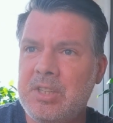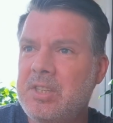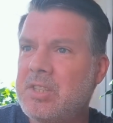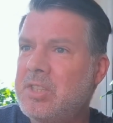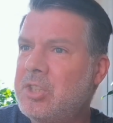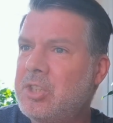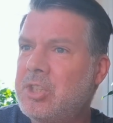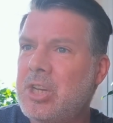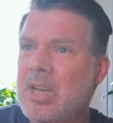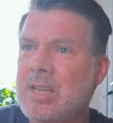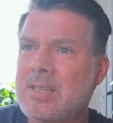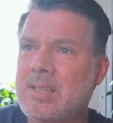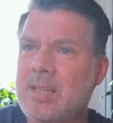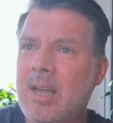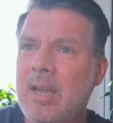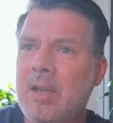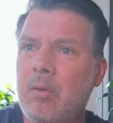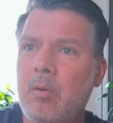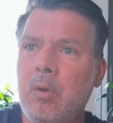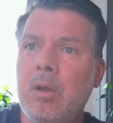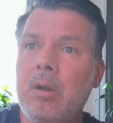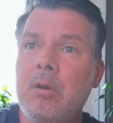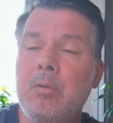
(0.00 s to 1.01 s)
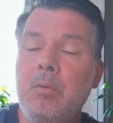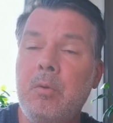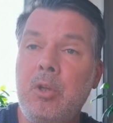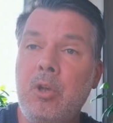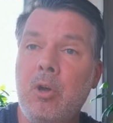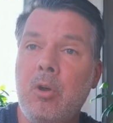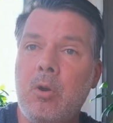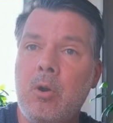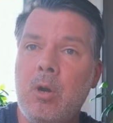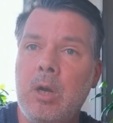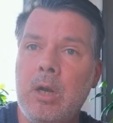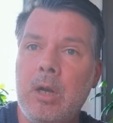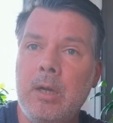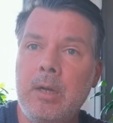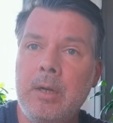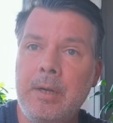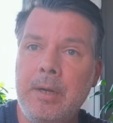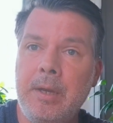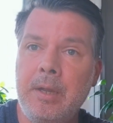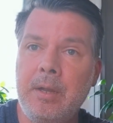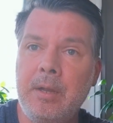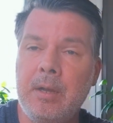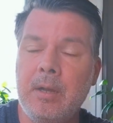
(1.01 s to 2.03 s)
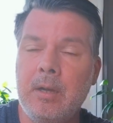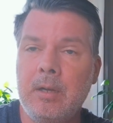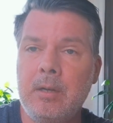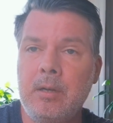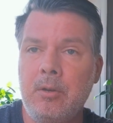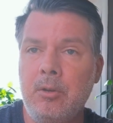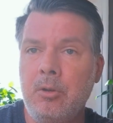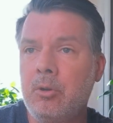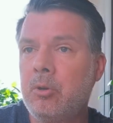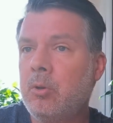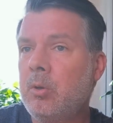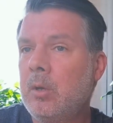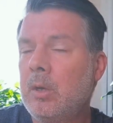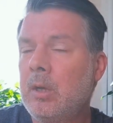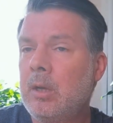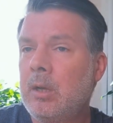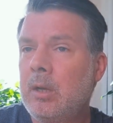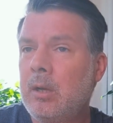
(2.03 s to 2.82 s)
It's just like when you're learning a new